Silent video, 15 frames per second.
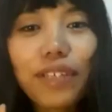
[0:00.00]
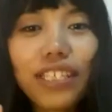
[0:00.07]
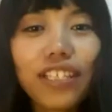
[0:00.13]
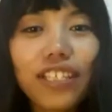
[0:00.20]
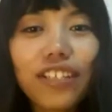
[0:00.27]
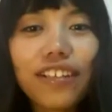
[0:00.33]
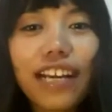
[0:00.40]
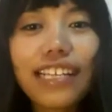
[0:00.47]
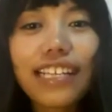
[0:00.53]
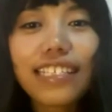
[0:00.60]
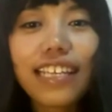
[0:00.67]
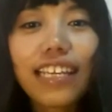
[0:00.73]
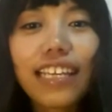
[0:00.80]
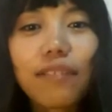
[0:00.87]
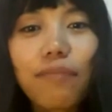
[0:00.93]
meet you,
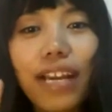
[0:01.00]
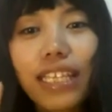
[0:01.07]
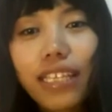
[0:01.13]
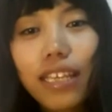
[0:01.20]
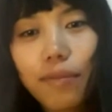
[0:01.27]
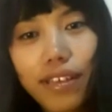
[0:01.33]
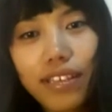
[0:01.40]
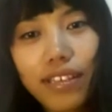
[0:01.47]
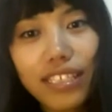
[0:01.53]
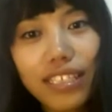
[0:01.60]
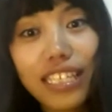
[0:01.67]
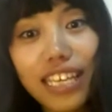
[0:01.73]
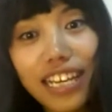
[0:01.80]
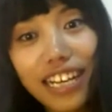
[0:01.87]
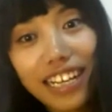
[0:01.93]
Isaac. My name is
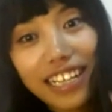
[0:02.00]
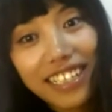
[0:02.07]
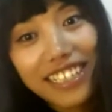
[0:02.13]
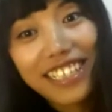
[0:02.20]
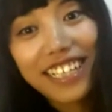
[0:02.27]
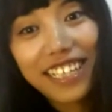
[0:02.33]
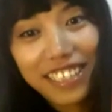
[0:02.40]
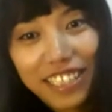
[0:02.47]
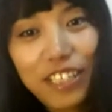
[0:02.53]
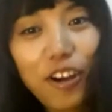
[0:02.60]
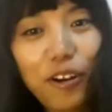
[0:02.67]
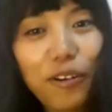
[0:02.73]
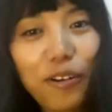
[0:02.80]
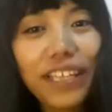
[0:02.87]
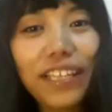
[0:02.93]
Gia. You
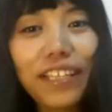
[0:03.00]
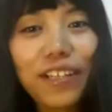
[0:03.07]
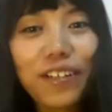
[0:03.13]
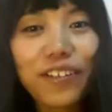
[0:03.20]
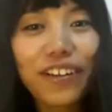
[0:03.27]
already know,